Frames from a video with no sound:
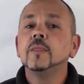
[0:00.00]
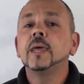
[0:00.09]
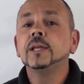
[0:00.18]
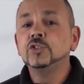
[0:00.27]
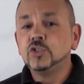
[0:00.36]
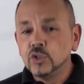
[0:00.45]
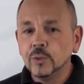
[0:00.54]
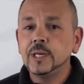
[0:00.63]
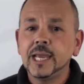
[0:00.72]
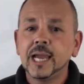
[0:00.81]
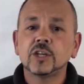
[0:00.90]
then during
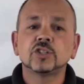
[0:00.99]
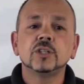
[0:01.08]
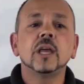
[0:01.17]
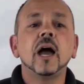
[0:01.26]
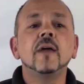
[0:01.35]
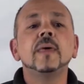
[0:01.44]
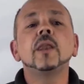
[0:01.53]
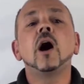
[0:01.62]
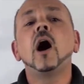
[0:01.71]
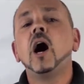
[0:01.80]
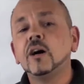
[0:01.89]
the action, and then
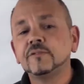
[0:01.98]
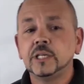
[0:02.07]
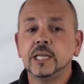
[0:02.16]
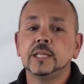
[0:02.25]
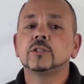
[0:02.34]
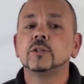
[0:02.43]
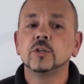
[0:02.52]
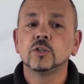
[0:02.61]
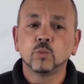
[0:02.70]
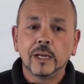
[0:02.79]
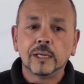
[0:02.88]
after the incident
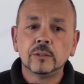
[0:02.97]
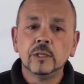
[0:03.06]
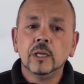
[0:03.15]
as well.